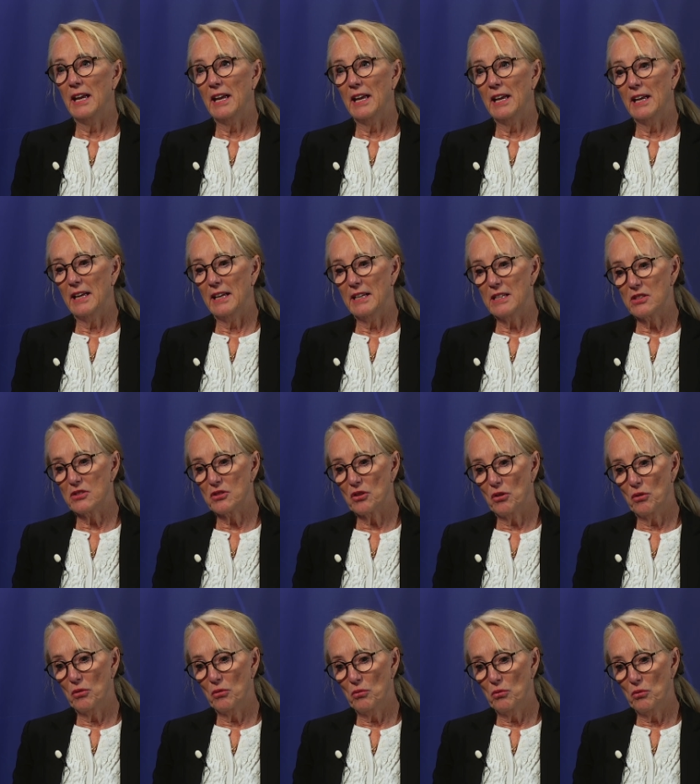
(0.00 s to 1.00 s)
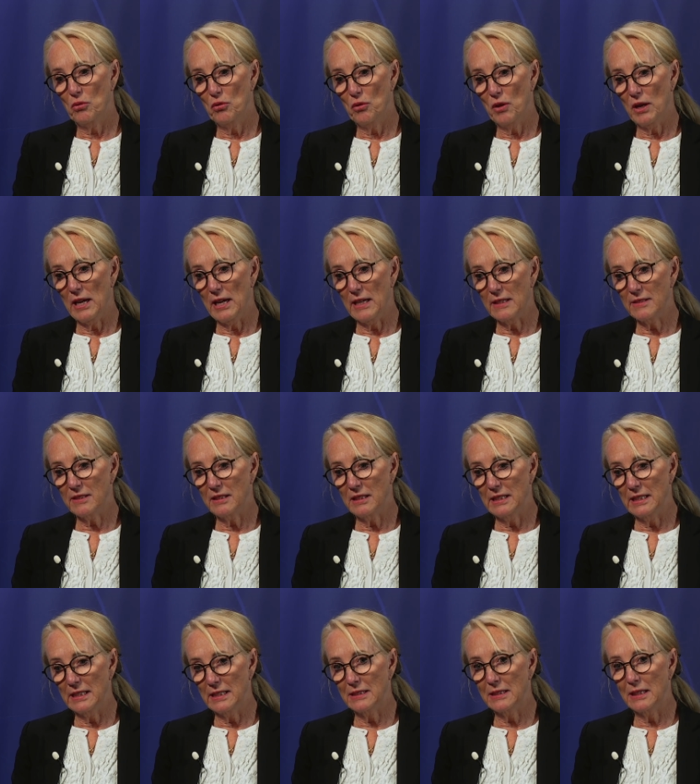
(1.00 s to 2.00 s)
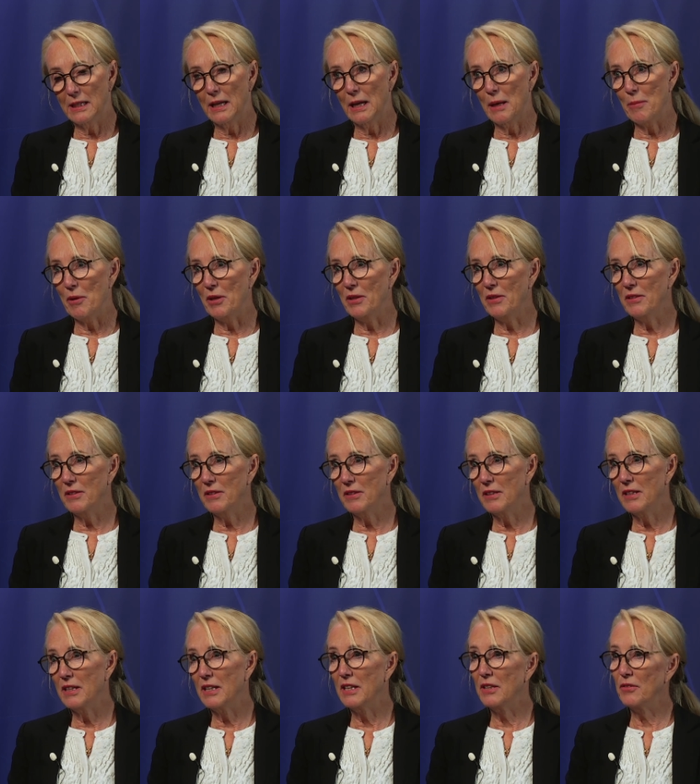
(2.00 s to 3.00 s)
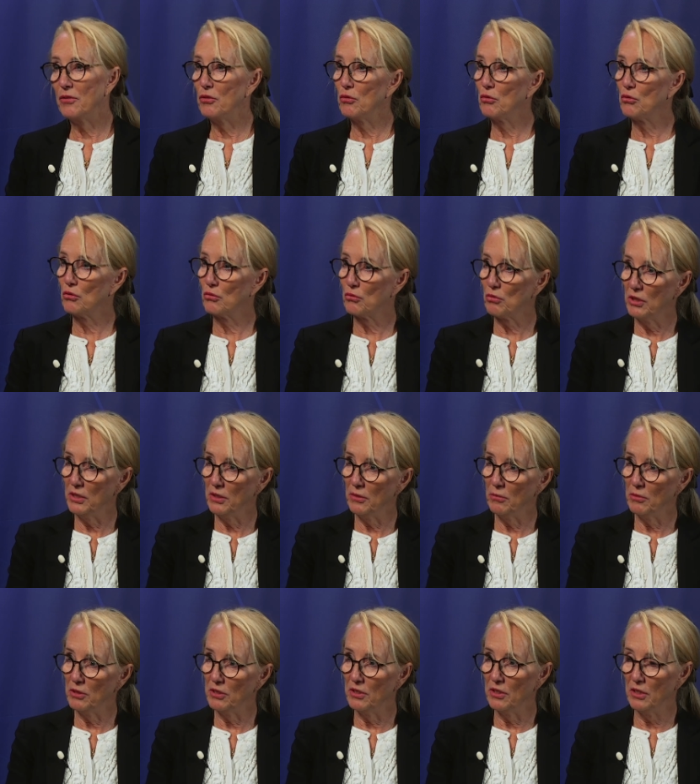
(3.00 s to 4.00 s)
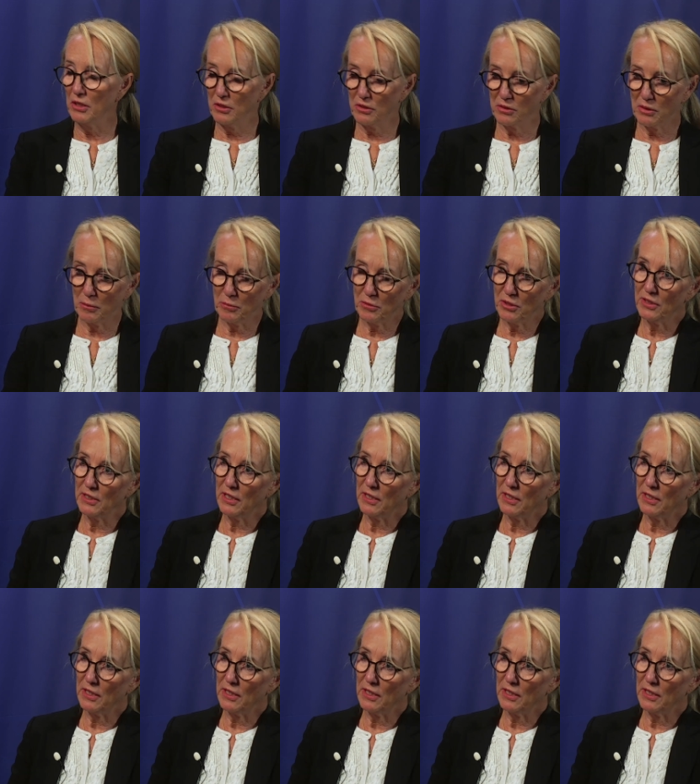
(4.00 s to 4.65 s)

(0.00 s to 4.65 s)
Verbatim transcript: Uh, so you are actually in a dilemma if you should treat with something